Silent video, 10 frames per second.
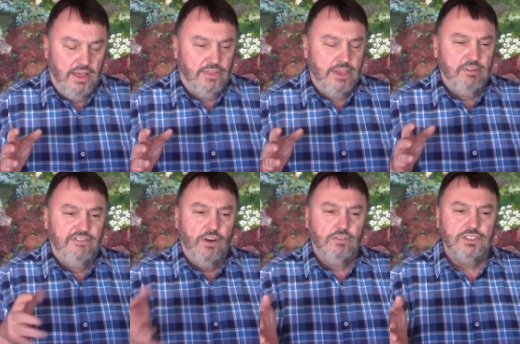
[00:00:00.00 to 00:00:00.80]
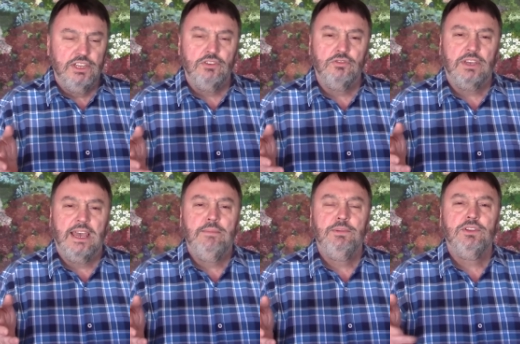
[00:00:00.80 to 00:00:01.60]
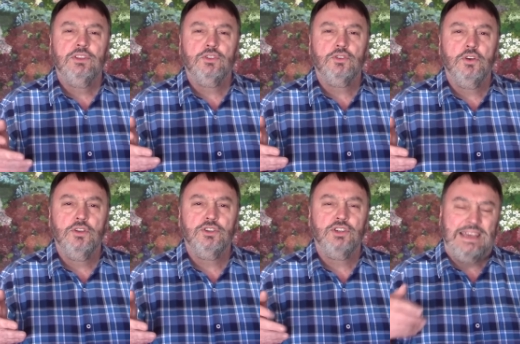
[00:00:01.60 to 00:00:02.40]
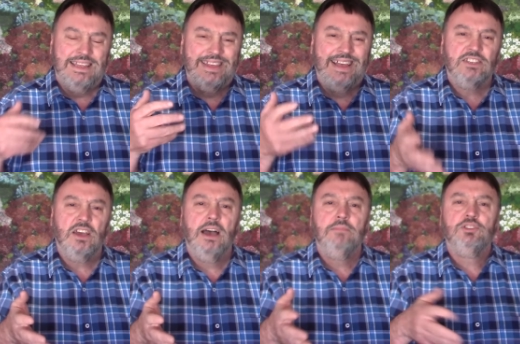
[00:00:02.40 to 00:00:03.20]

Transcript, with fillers: there were false teachers who came into the church in that time,